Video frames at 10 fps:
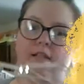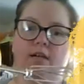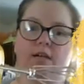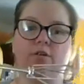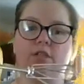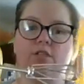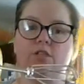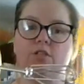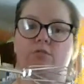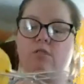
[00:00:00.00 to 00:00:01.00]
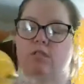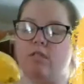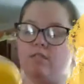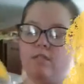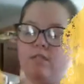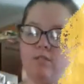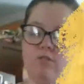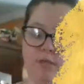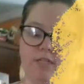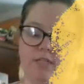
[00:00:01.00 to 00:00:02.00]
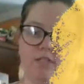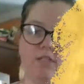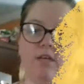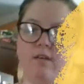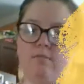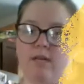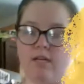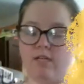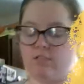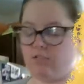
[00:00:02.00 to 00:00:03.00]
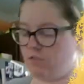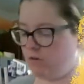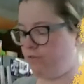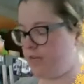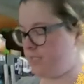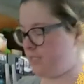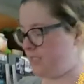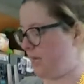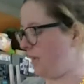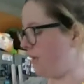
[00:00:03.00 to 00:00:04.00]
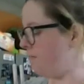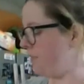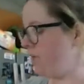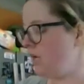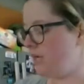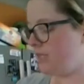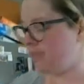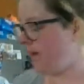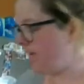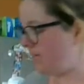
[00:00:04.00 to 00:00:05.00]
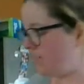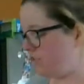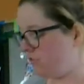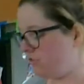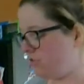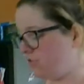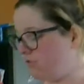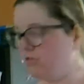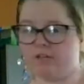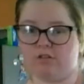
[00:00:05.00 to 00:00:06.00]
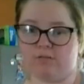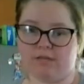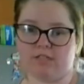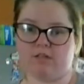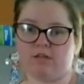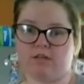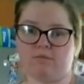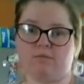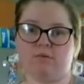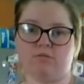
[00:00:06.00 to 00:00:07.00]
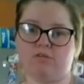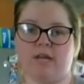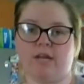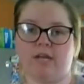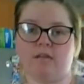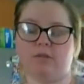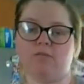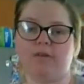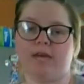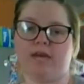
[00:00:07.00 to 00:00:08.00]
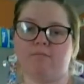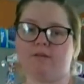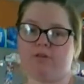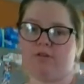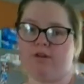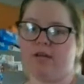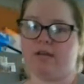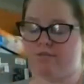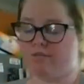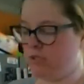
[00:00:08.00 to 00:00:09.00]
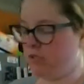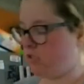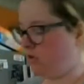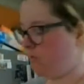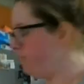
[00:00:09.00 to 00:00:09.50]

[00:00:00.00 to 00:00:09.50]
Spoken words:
And then you're going to use this to beat and mix your frosting. It's a lot easier to use an electric mixer as opposed to your hand, but you can make it with your hand if you need to.